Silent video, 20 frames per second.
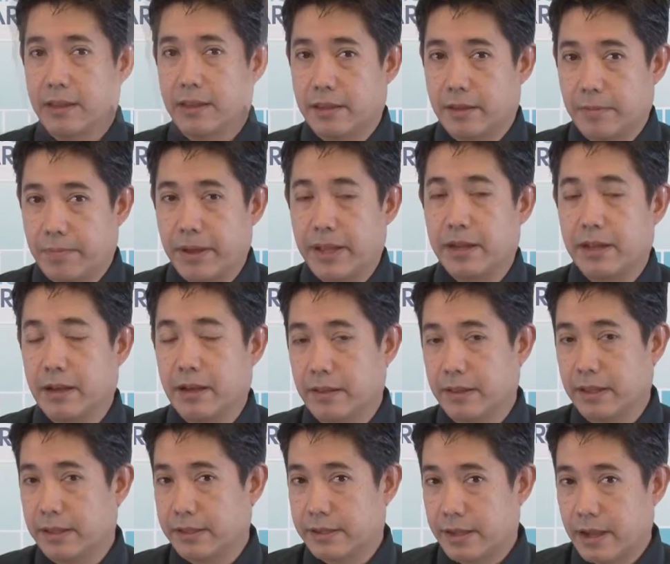depending on
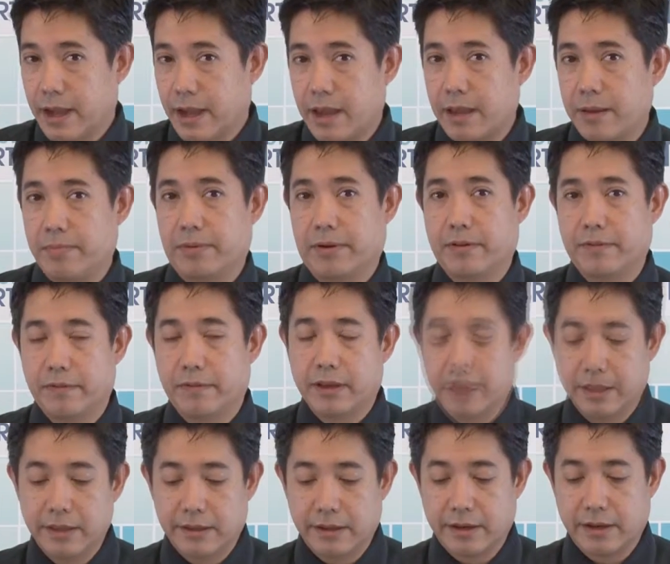the type of
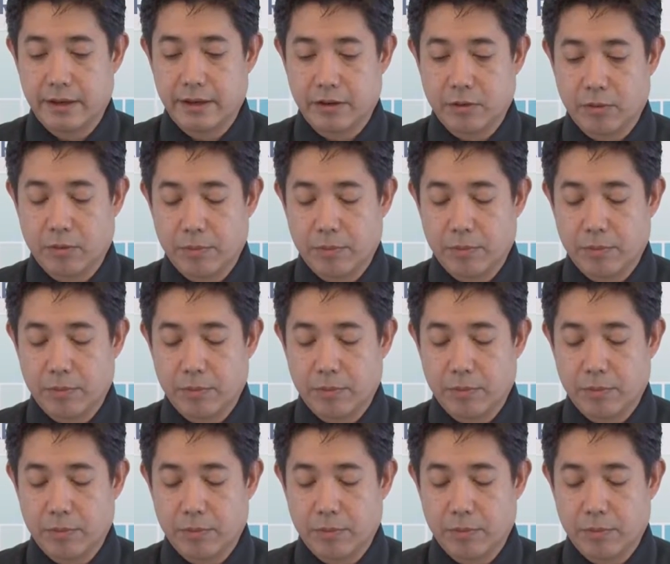incident you're